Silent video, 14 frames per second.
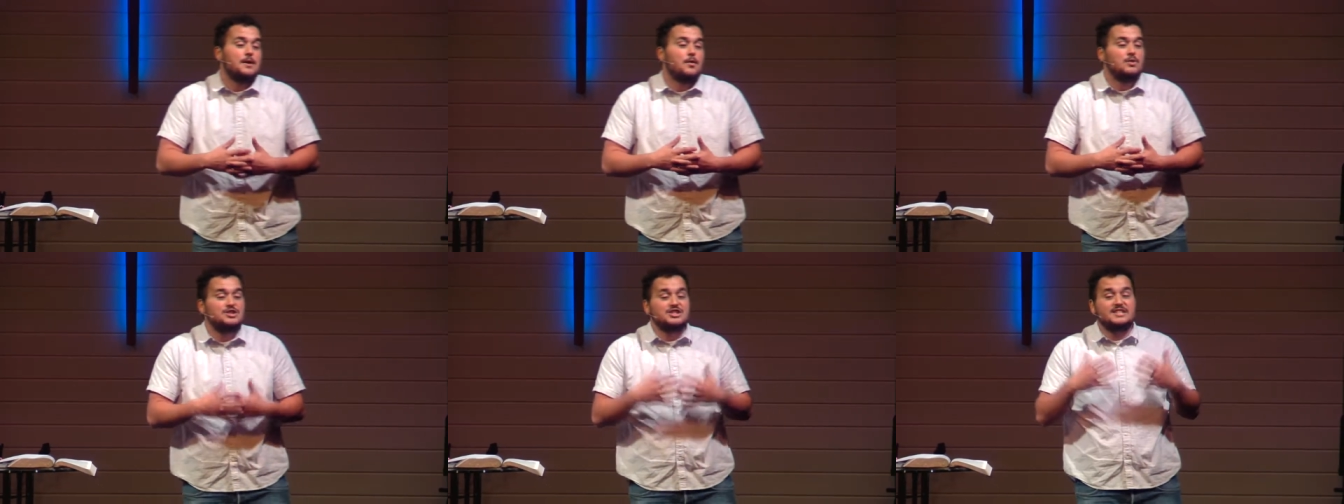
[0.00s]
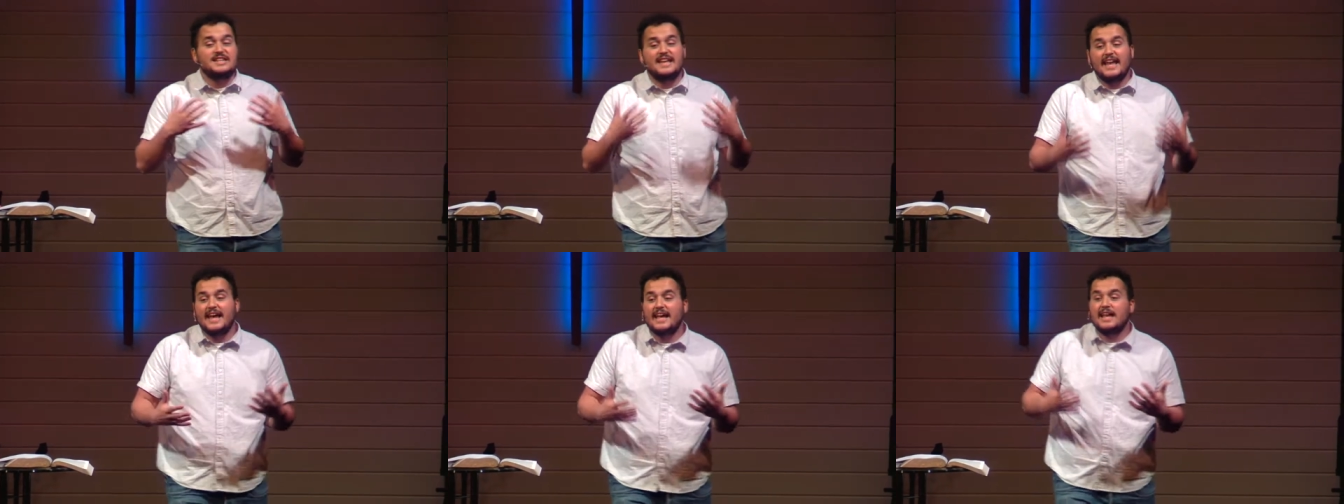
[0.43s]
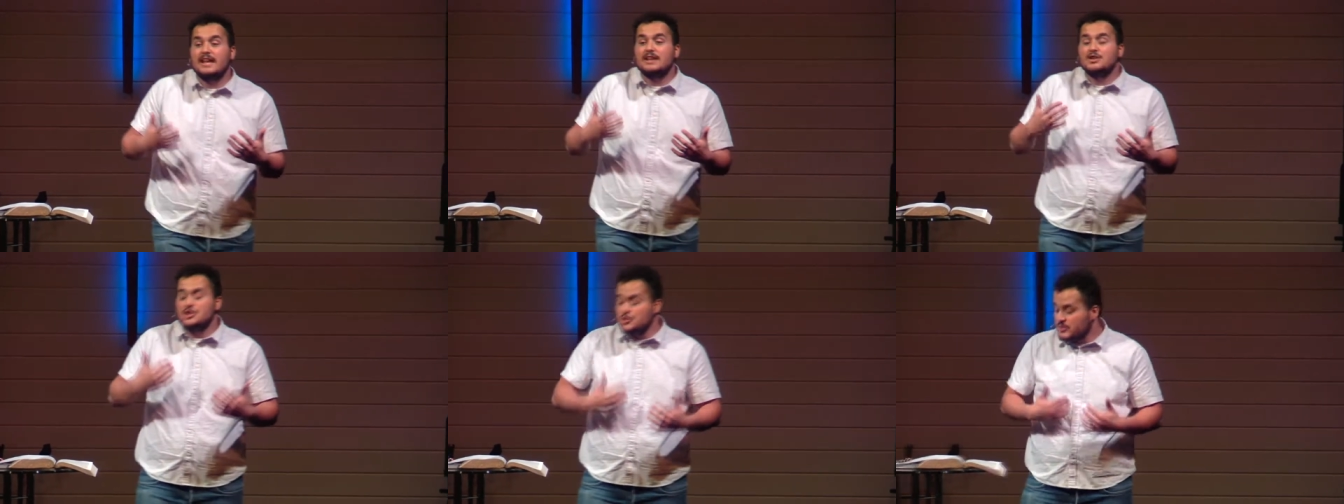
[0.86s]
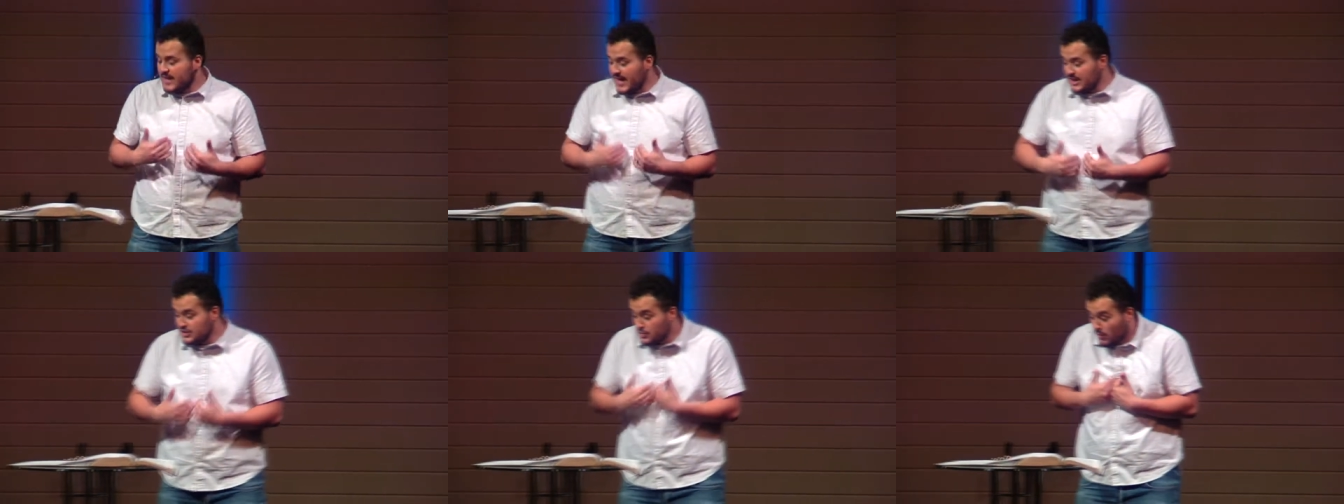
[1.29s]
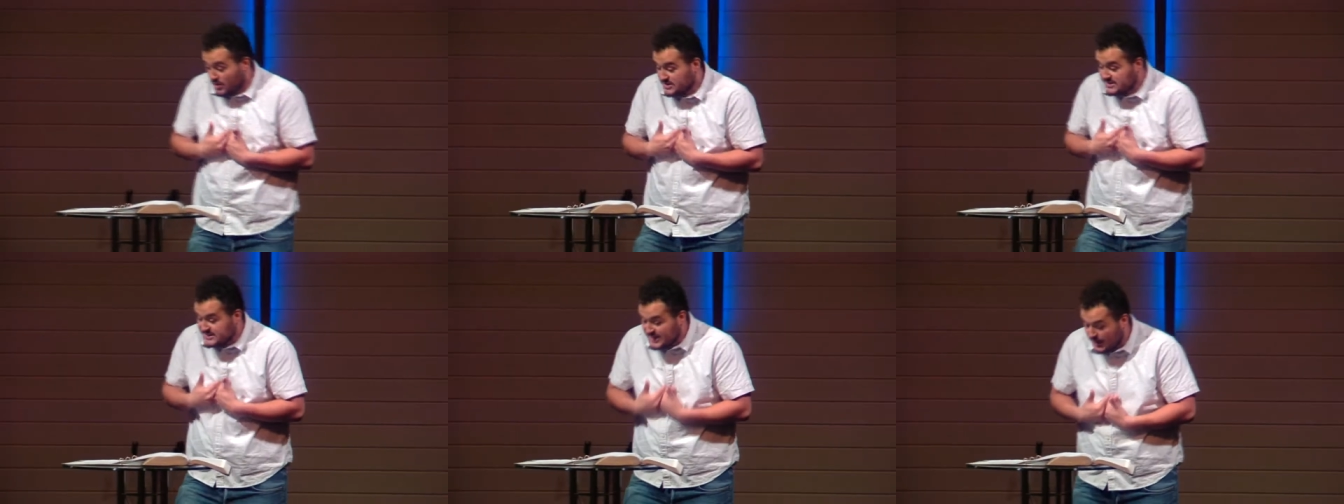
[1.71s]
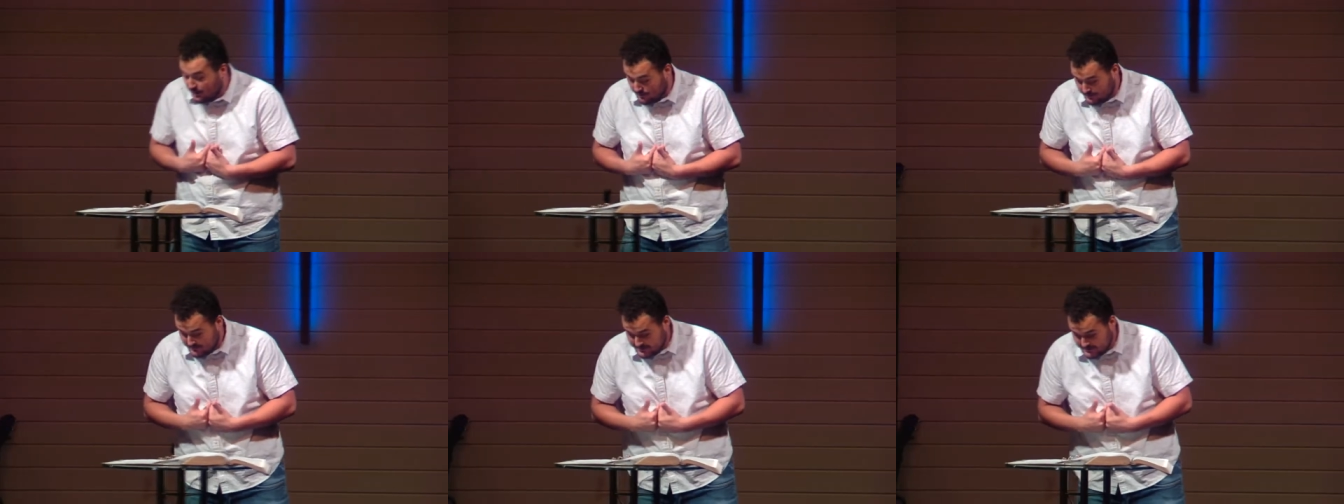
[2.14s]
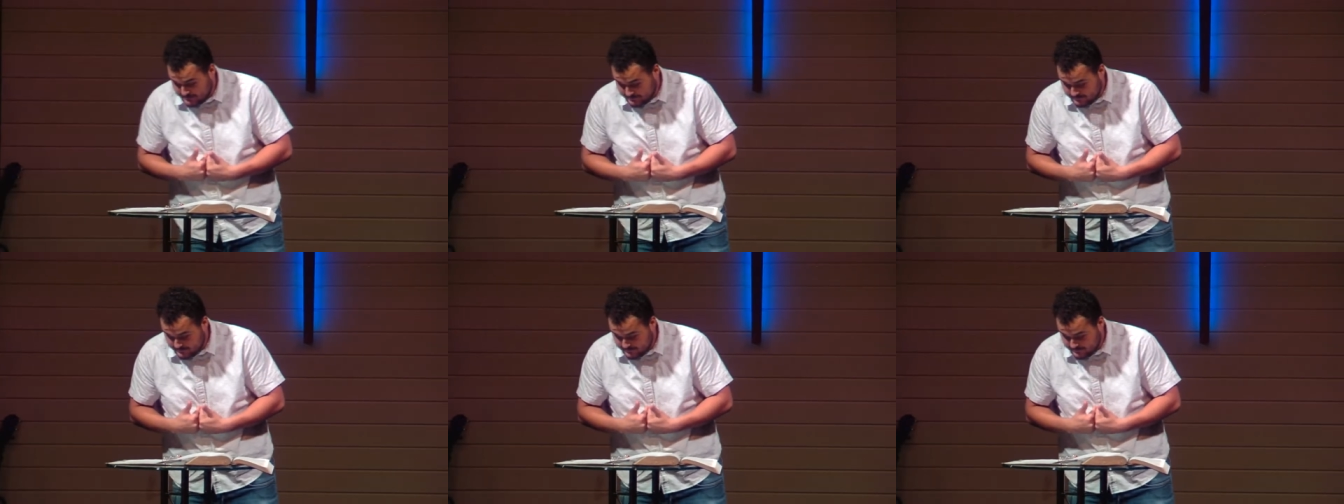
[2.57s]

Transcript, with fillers: we just can't do that to ourselves.